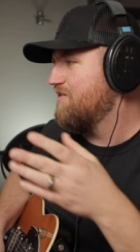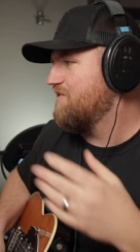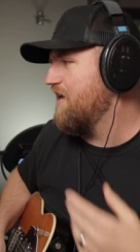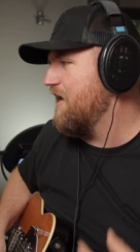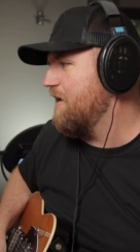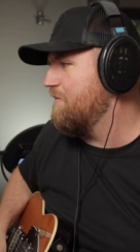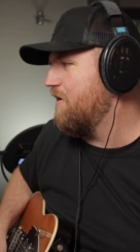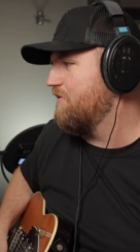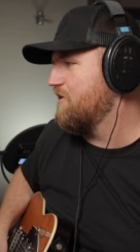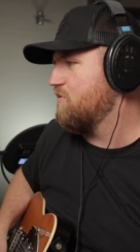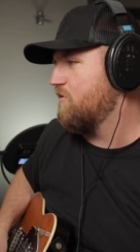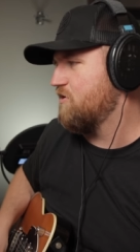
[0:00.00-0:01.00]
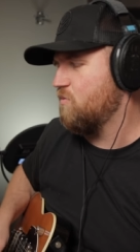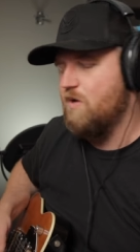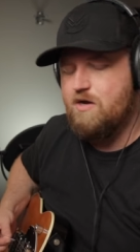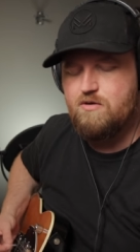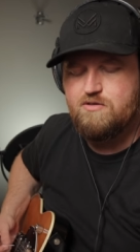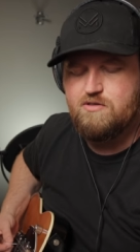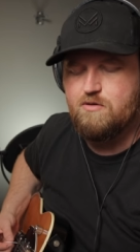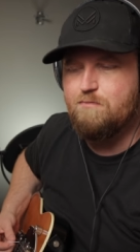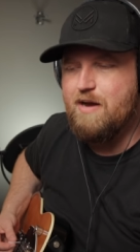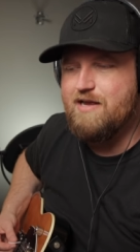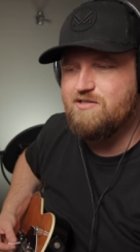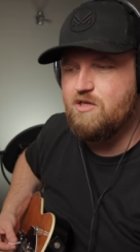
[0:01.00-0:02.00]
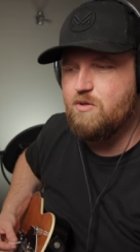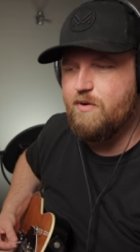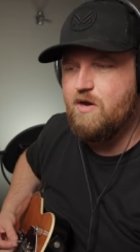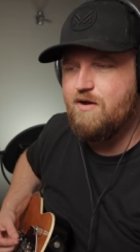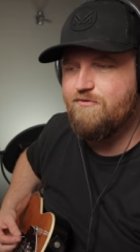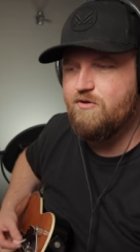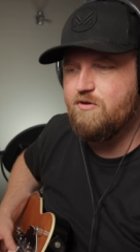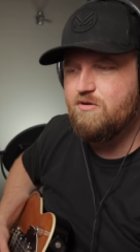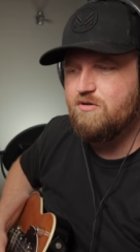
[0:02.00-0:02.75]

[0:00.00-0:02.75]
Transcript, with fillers: the same on this one as well. So bias all the way off.